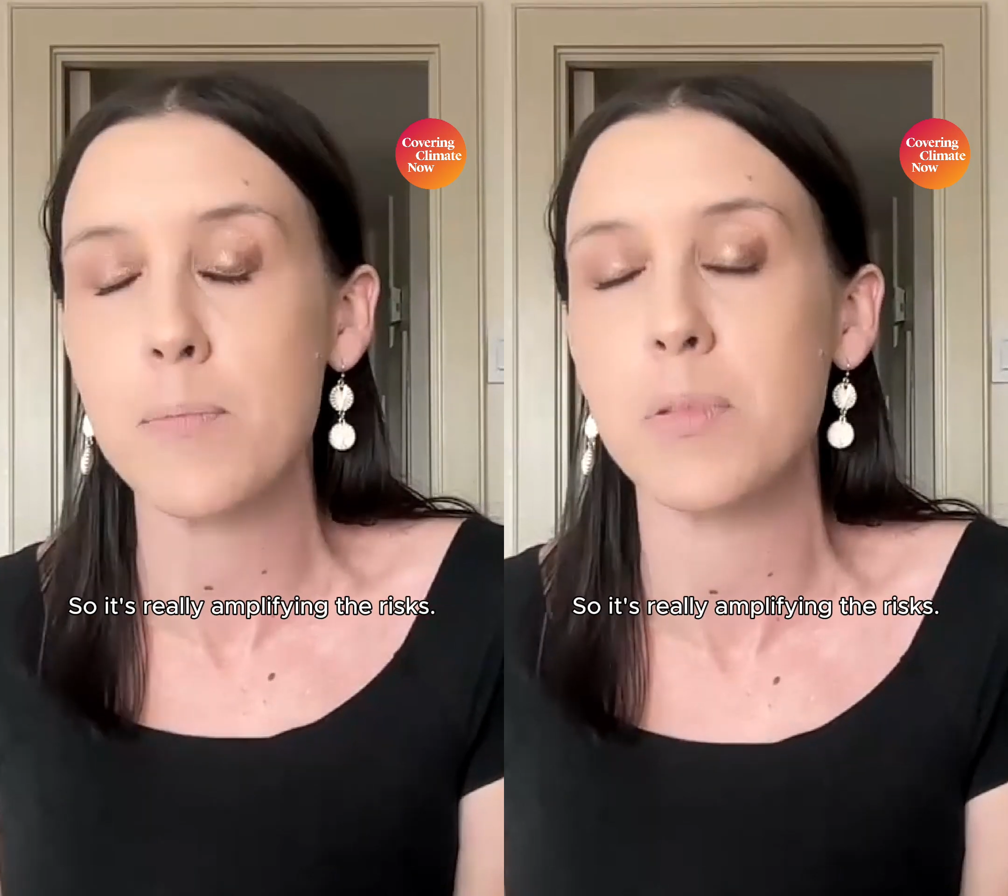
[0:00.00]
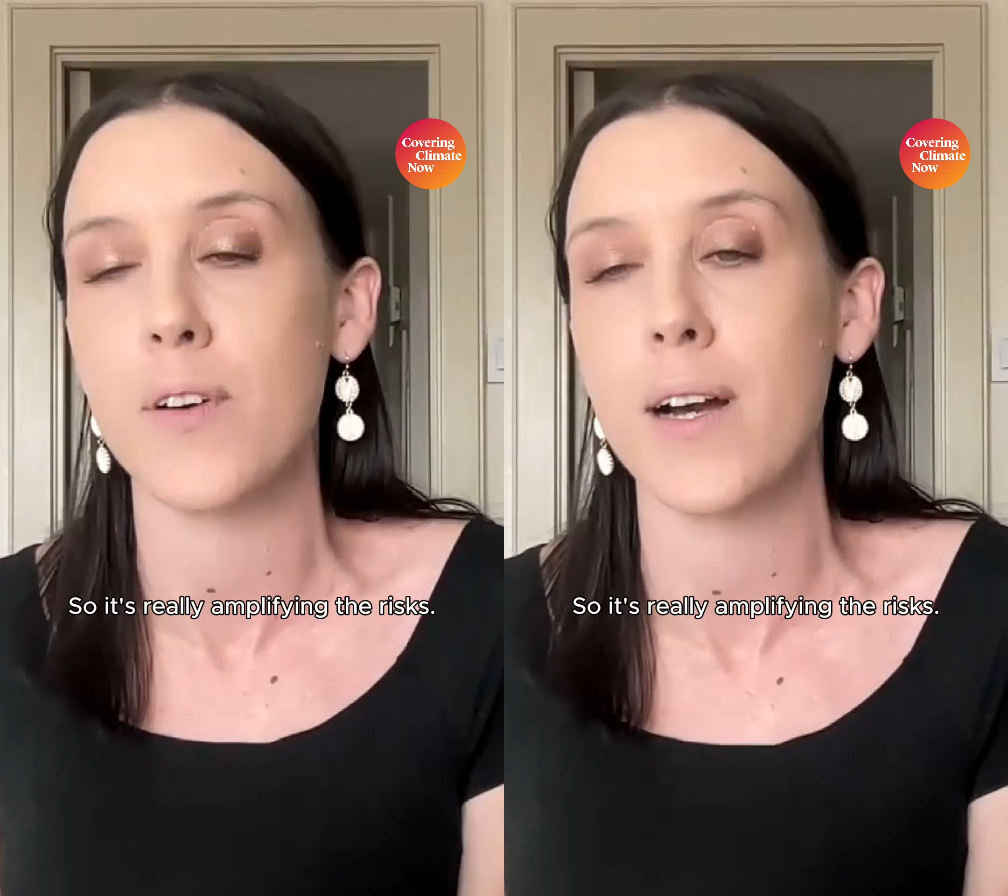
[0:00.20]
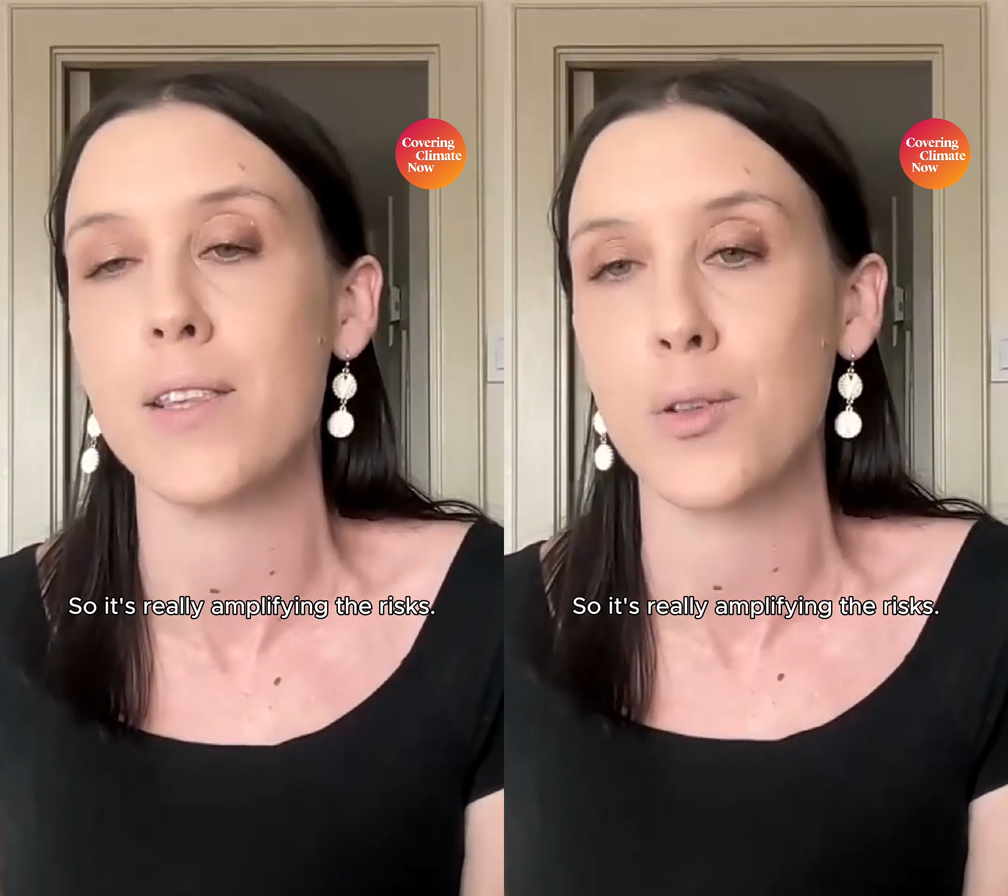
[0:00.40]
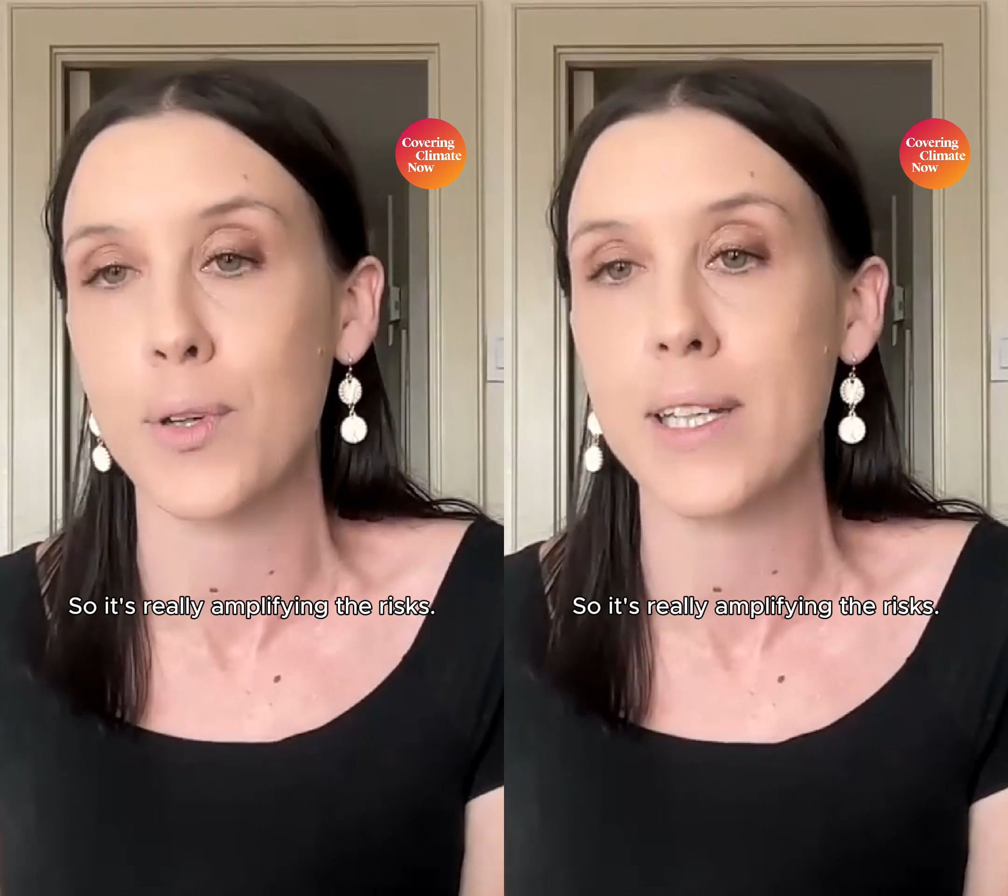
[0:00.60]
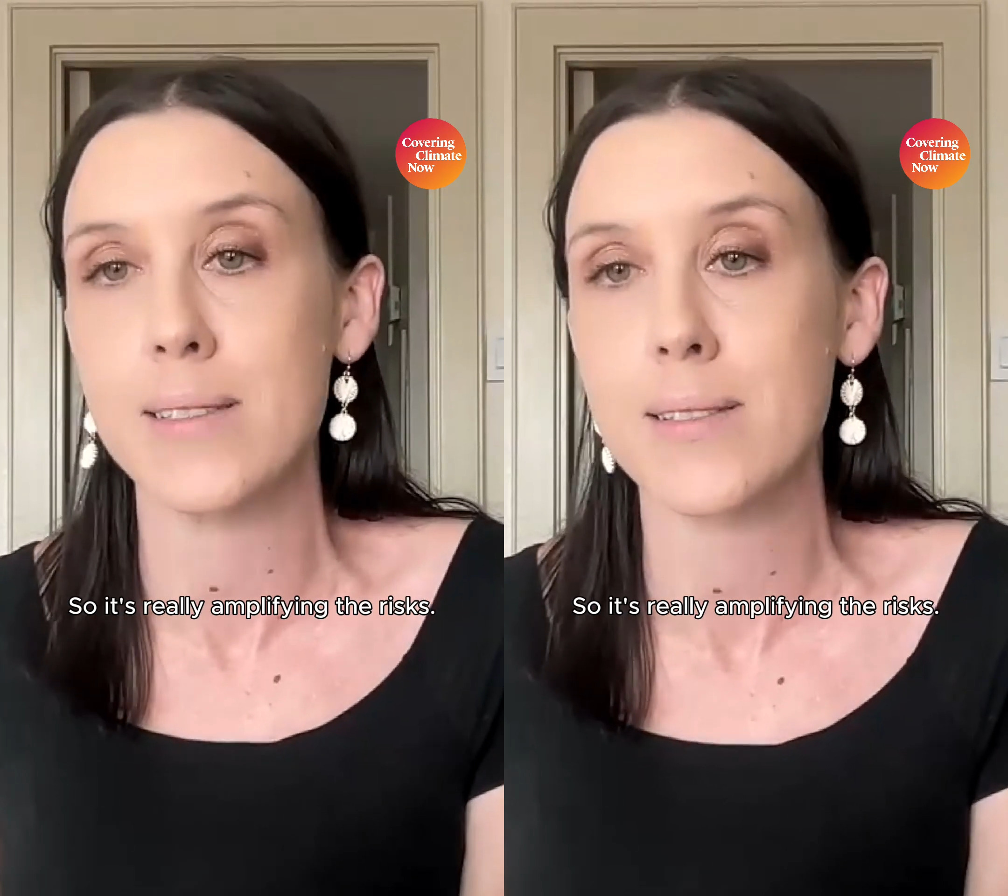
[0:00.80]
amplifying
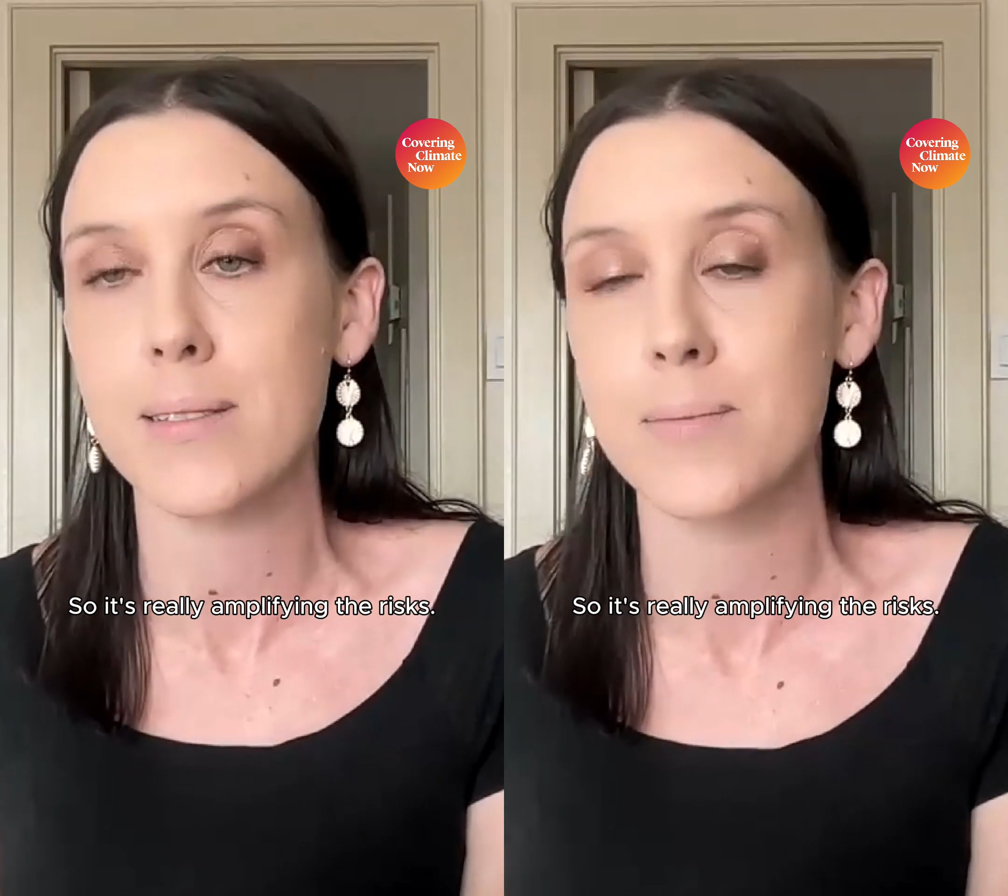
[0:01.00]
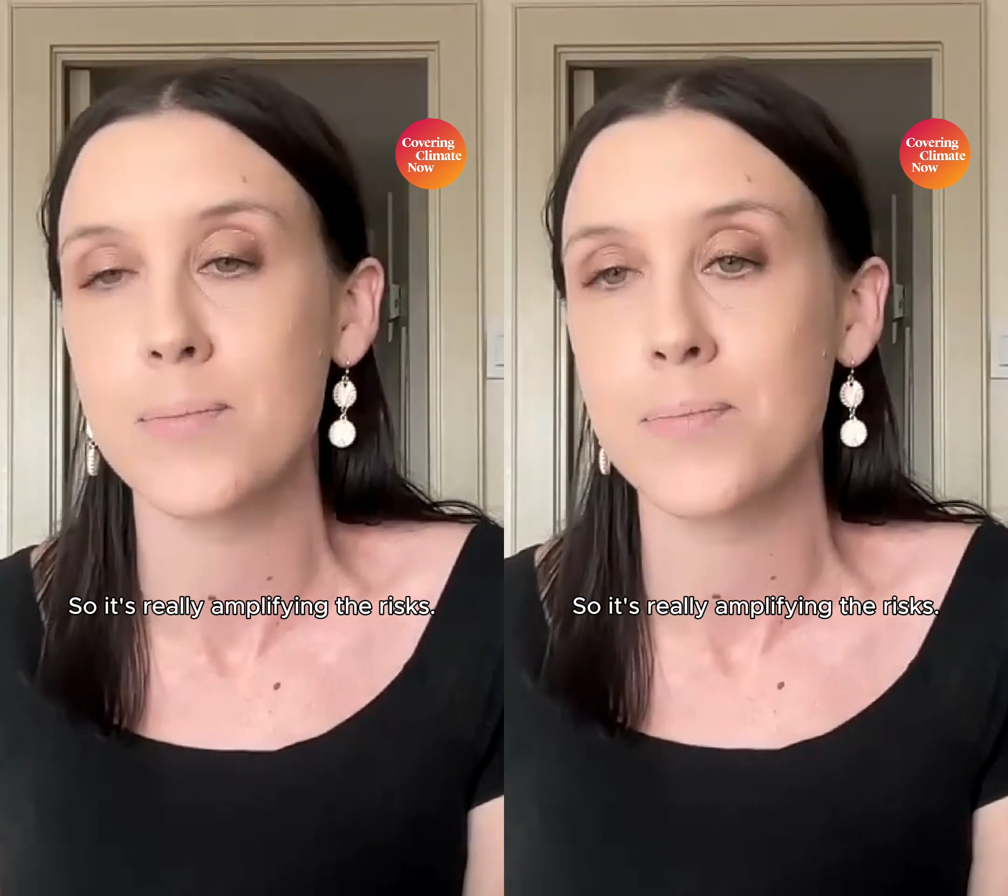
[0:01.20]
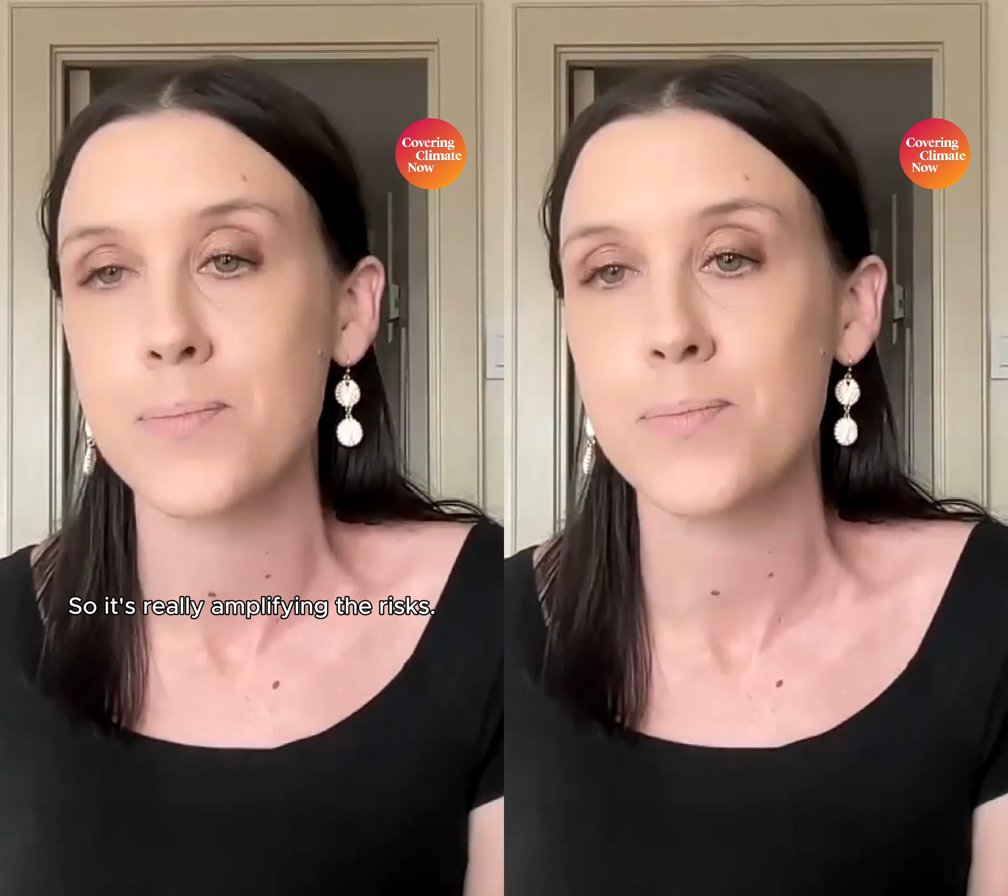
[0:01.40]
the risks.